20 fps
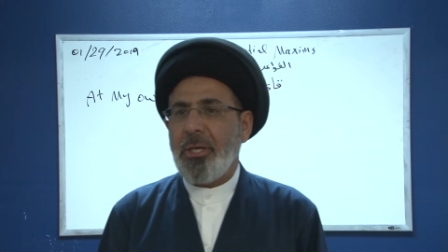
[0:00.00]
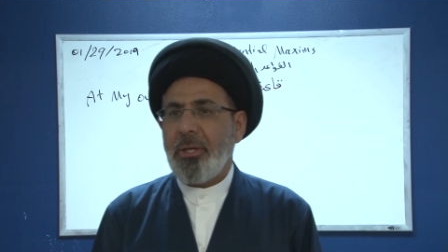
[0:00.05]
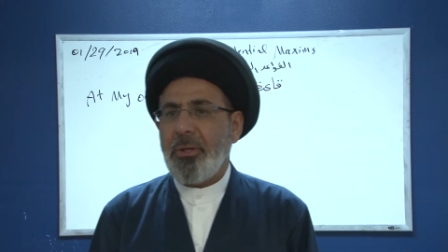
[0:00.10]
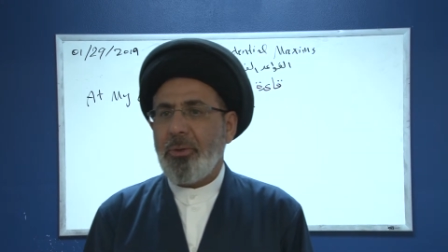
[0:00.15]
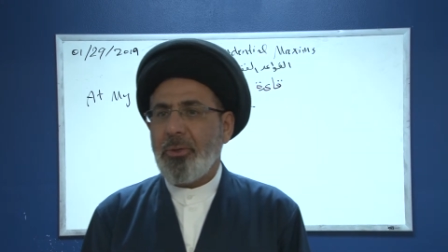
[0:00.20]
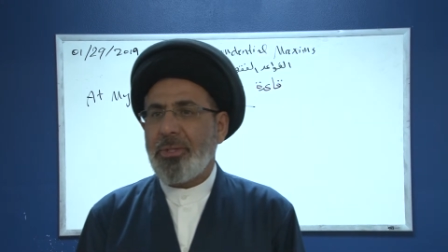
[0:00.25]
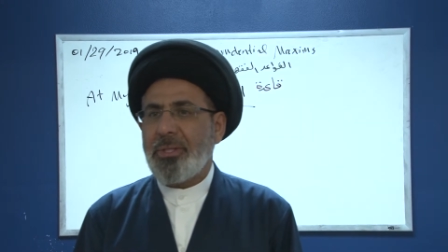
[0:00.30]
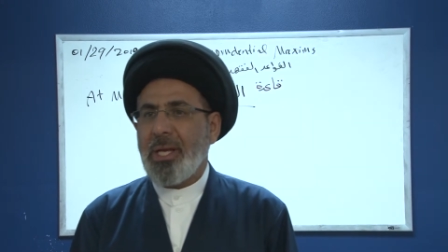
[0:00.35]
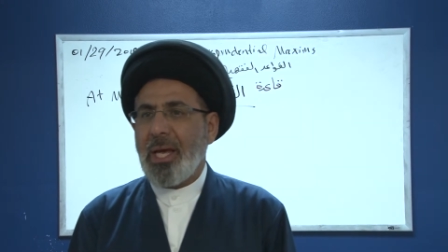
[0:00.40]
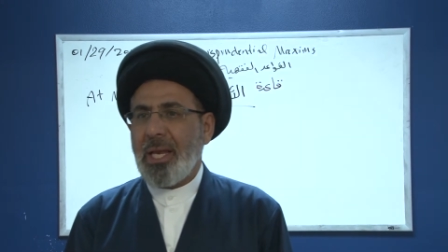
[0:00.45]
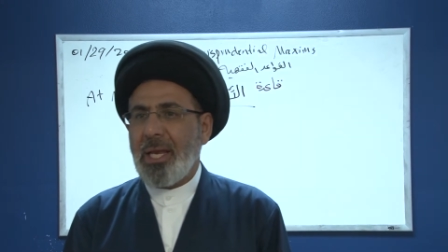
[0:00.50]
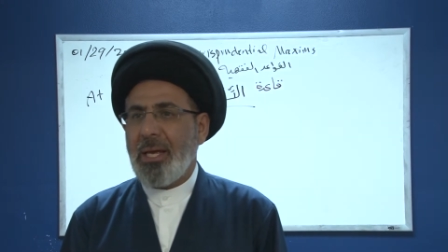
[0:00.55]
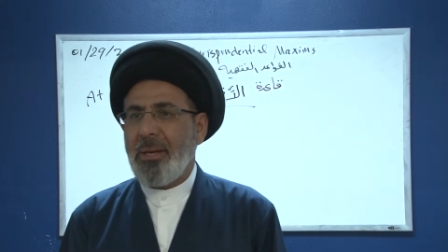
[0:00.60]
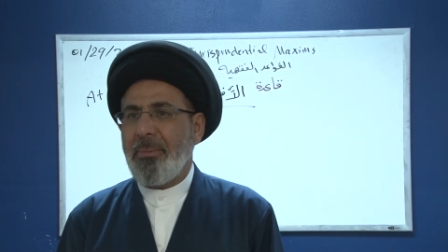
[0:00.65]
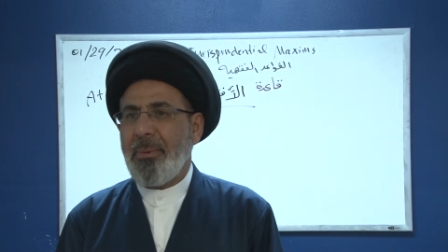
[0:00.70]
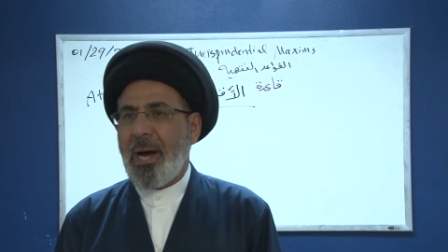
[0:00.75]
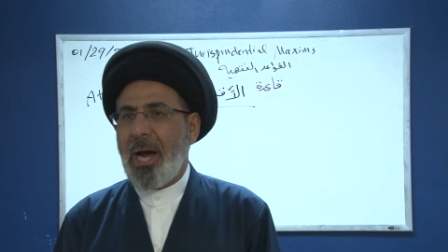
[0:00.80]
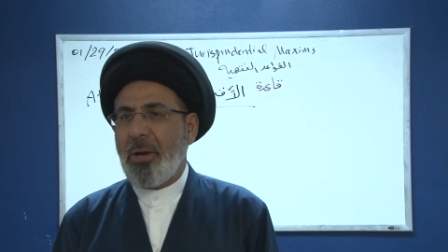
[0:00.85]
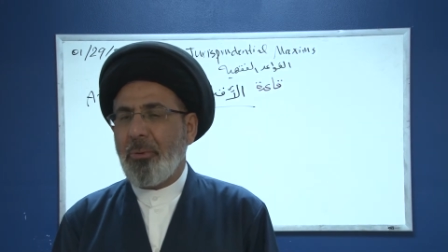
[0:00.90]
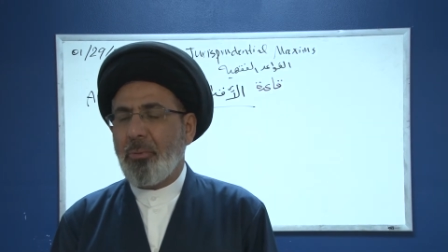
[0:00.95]
You tell
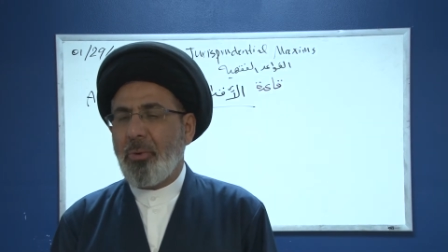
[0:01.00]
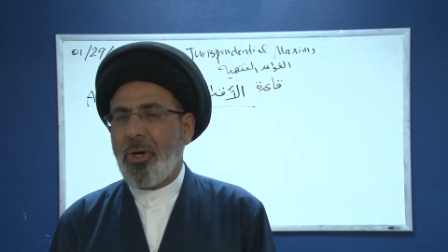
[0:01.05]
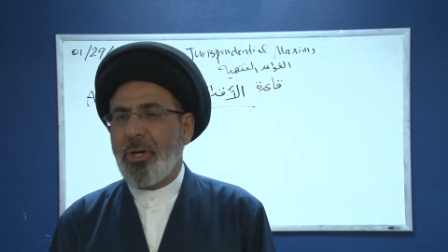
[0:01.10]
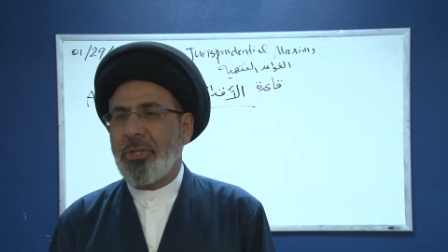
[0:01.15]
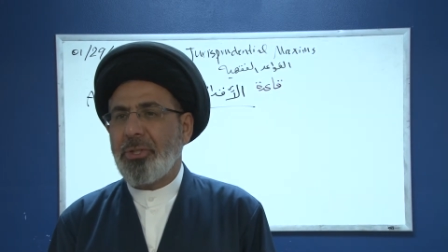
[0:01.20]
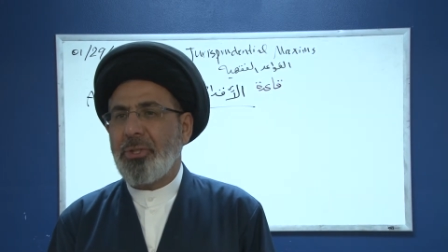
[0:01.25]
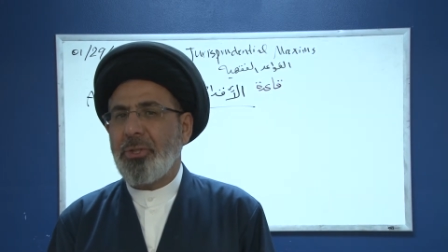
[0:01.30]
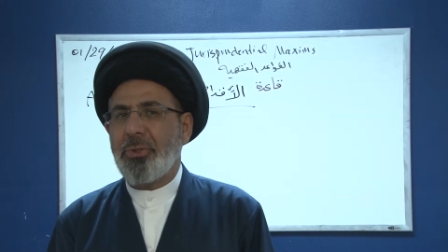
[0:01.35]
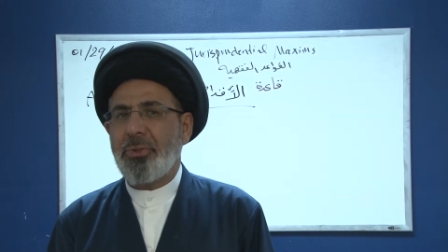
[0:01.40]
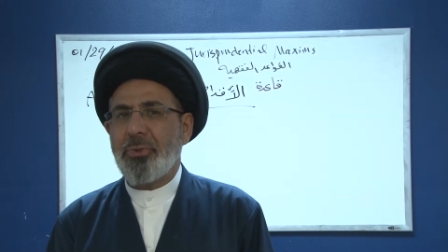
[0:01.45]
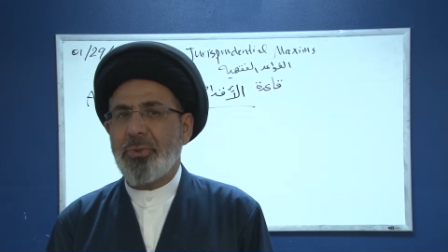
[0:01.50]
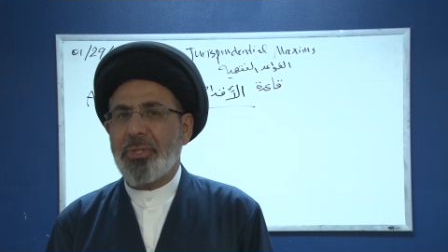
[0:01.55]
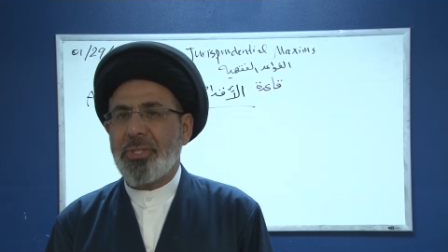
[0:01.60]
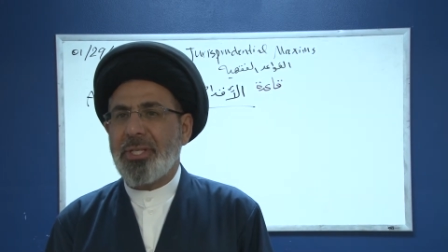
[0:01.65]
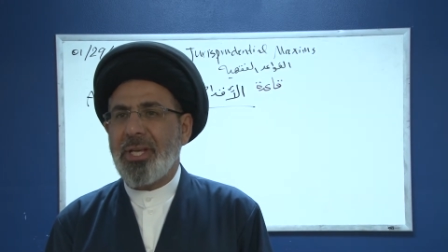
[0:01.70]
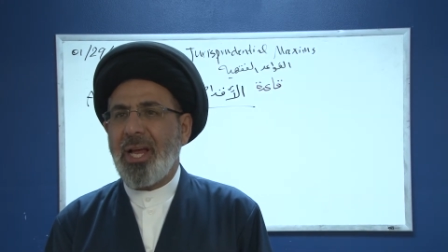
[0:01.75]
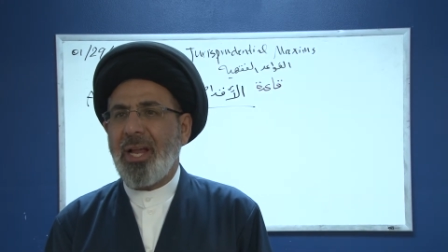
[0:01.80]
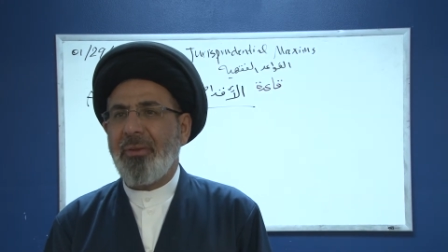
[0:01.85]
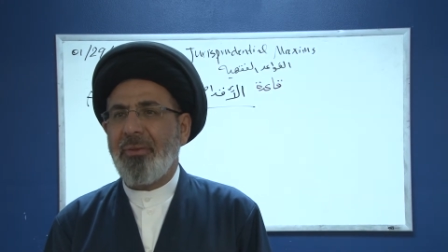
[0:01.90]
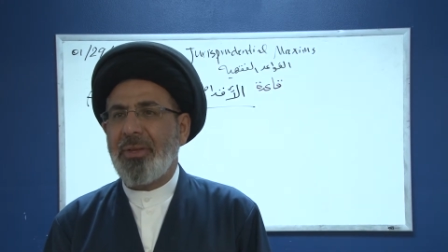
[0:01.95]
him, I want you to
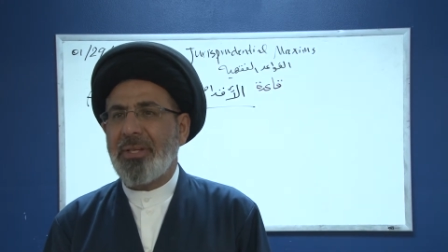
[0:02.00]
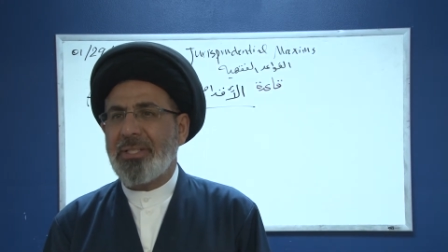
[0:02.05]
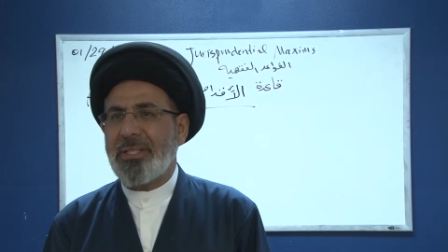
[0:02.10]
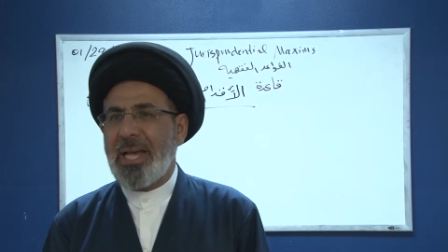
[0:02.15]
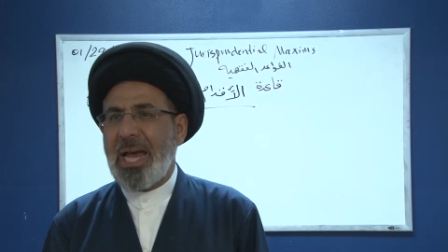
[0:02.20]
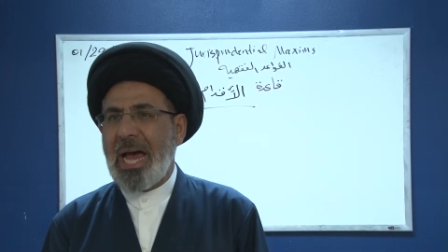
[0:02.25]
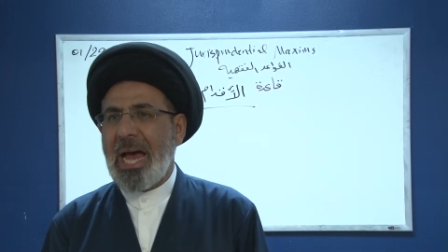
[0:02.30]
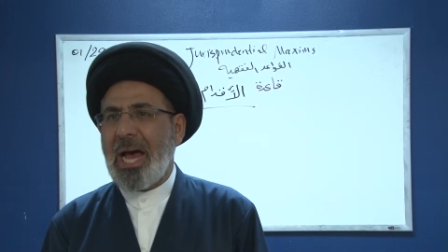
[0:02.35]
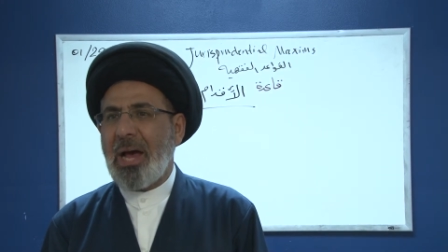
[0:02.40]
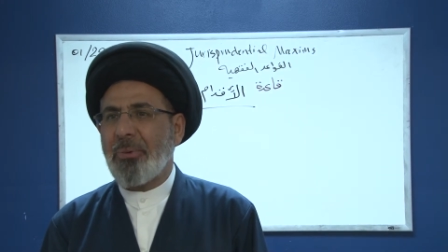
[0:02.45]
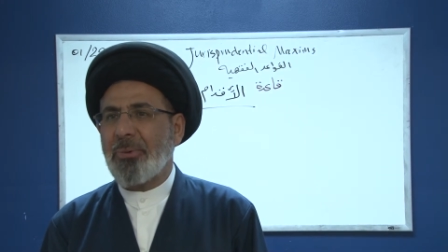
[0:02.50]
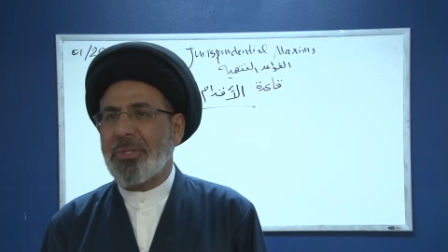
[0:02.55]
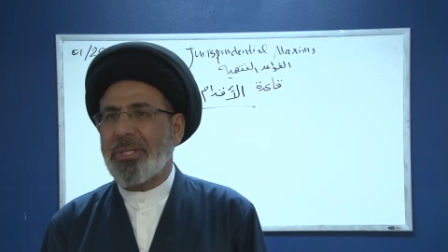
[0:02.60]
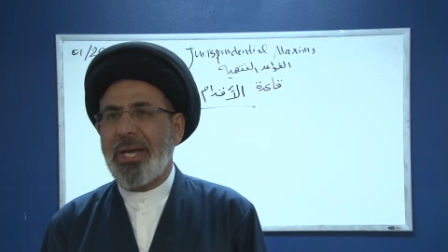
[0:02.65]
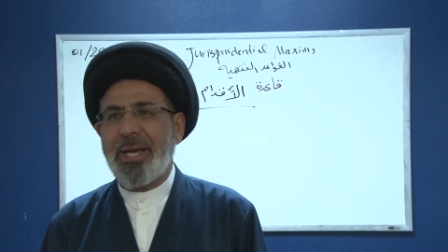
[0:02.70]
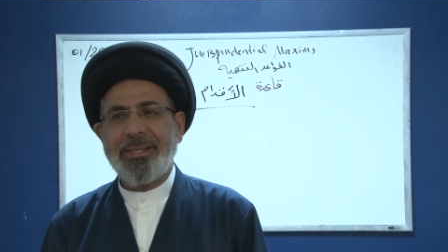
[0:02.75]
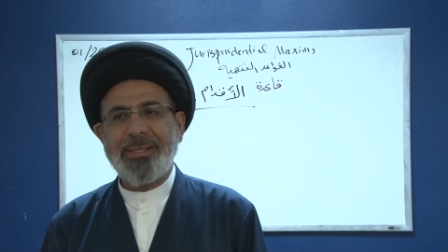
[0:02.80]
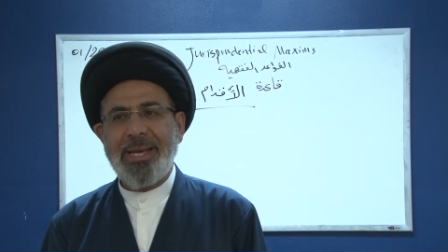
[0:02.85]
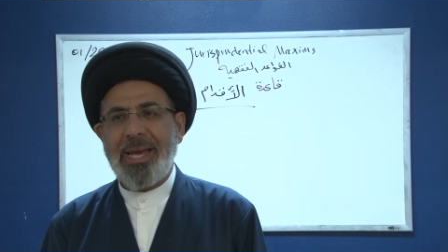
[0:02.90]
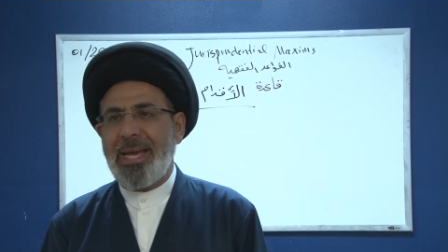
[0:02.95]
sell this house
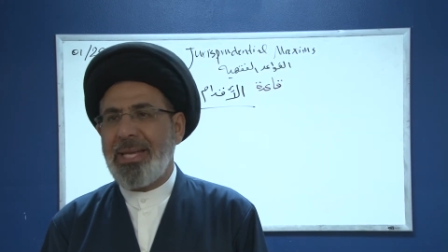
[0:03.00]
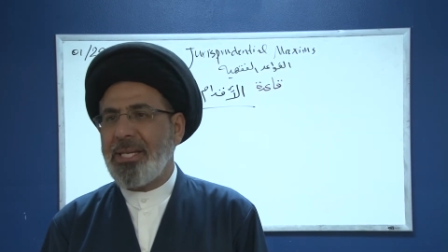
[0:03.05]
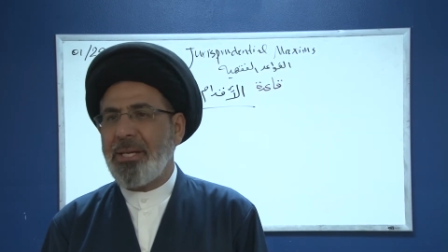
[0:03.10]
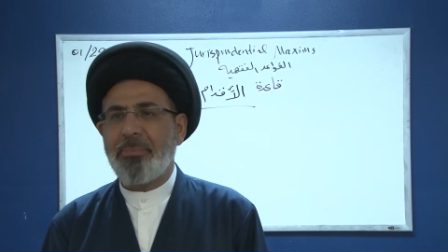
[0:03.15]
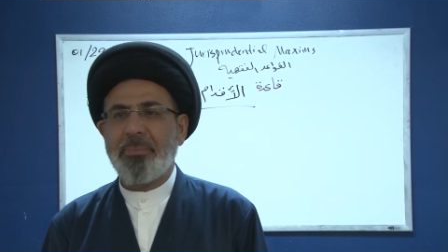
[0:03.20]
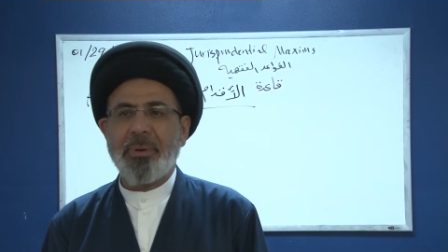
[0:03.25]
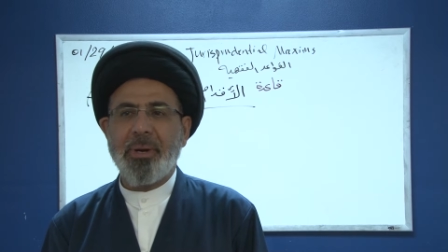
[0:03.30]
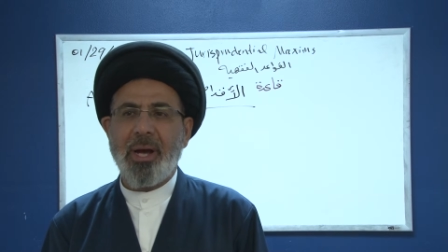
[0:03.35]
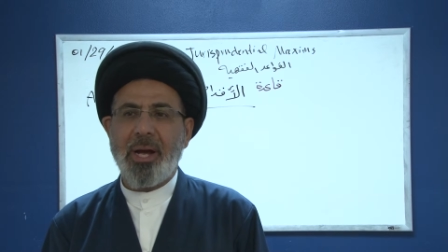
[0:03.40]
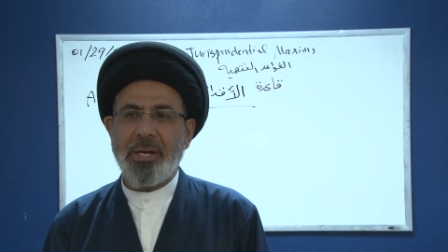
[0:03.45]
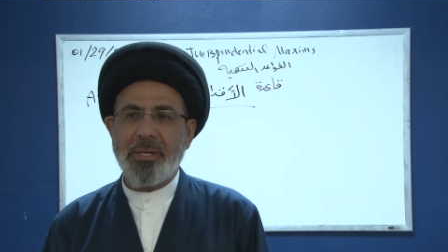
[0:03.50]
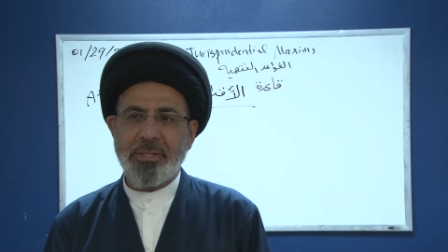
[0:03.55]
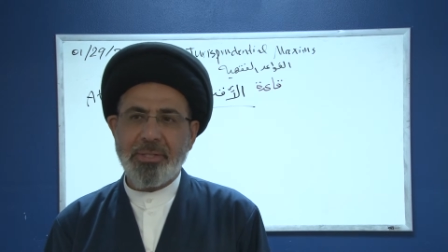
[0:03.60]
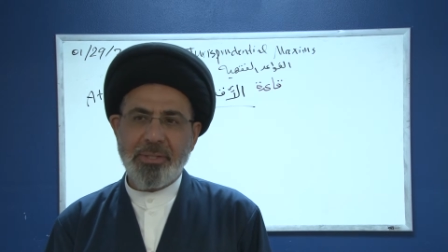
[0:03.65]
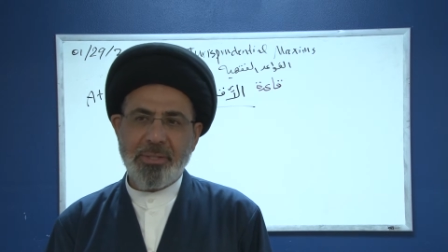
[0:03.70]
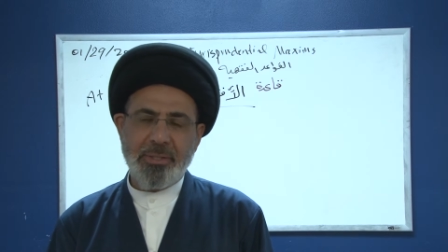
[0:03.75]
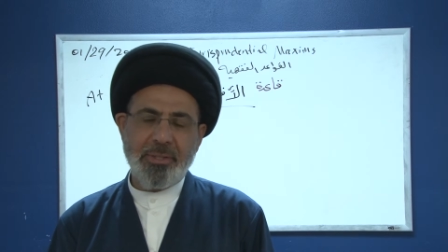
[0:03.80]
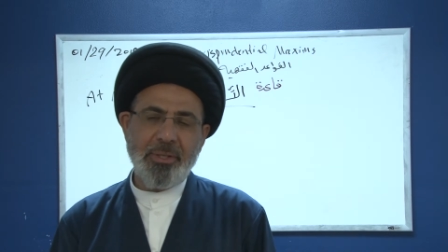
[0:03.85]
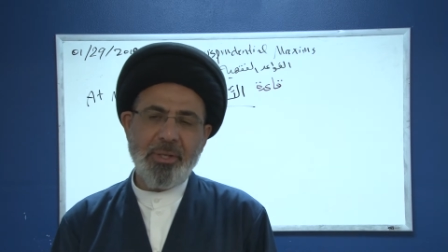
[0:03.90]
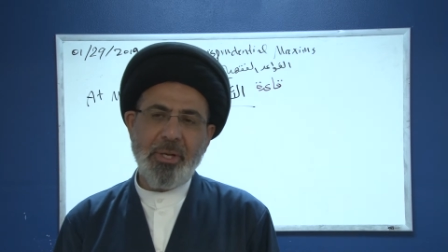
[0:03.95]
at any
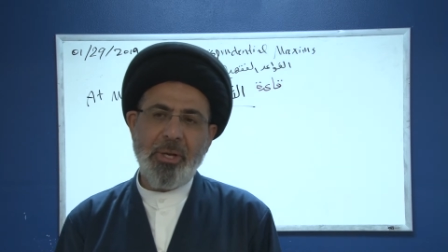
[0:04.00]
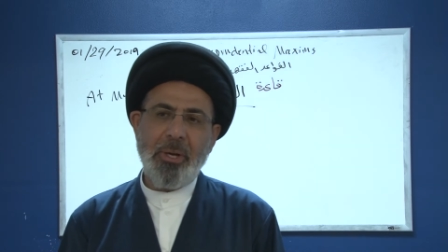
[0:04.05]
price.